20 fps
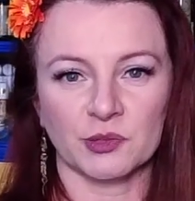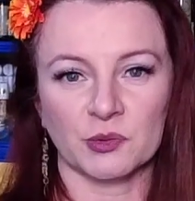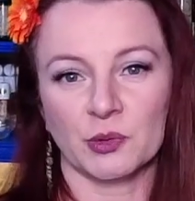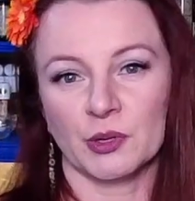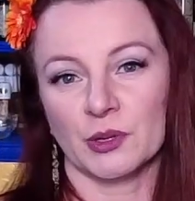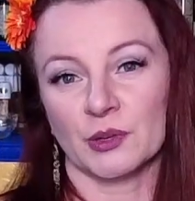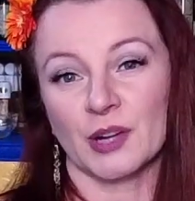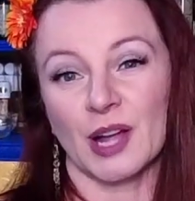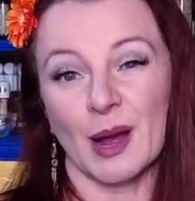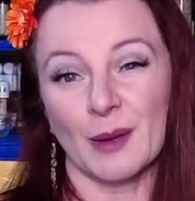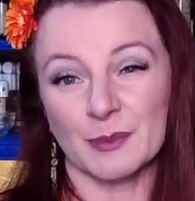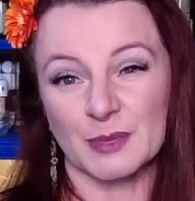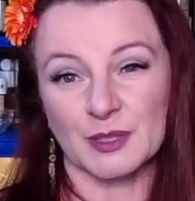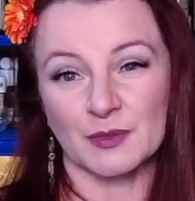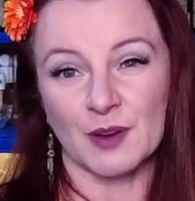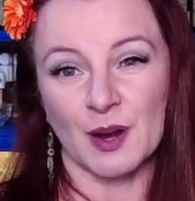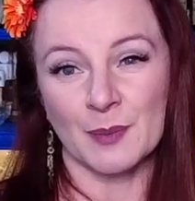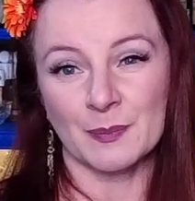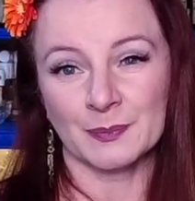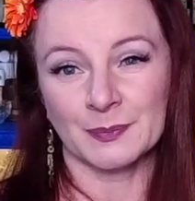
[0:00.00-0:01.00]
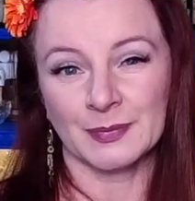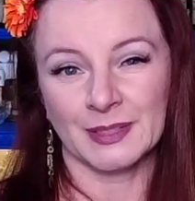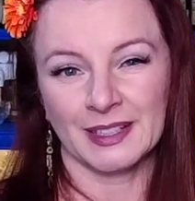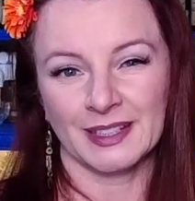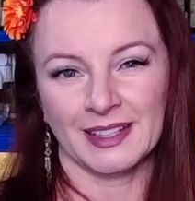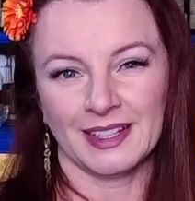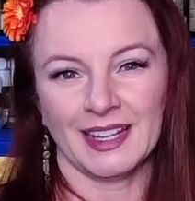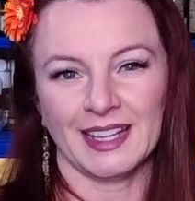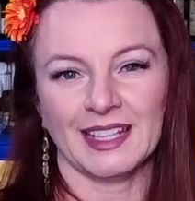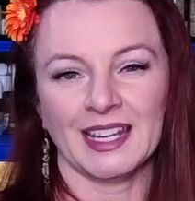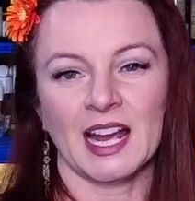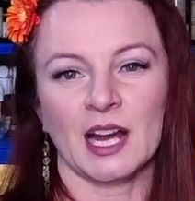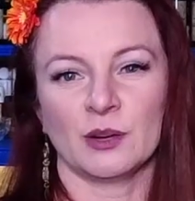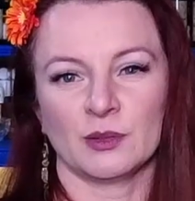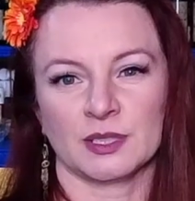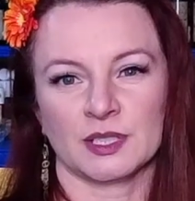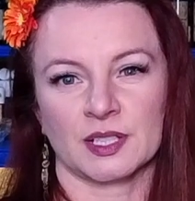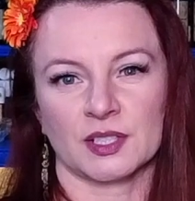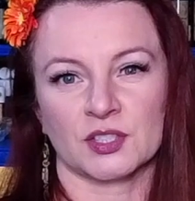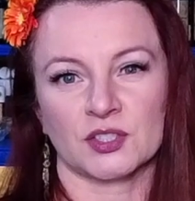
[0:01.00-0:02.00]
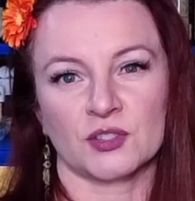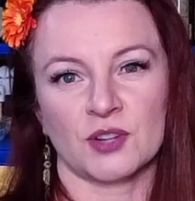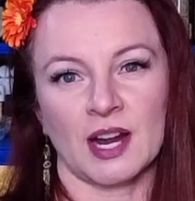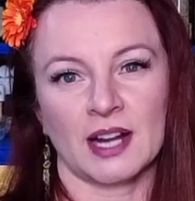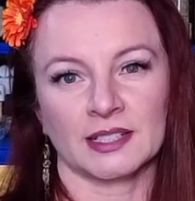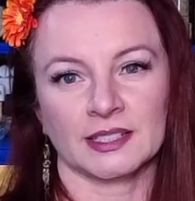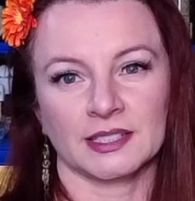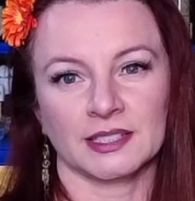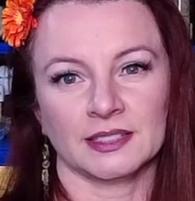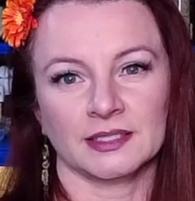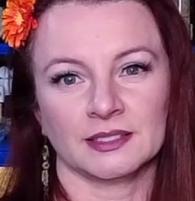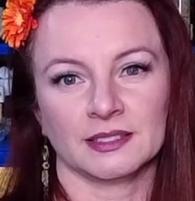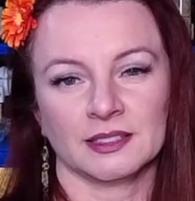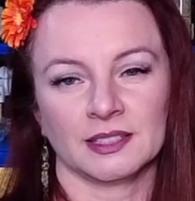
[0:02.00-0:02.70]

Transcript: oil comes from and how it's extracted.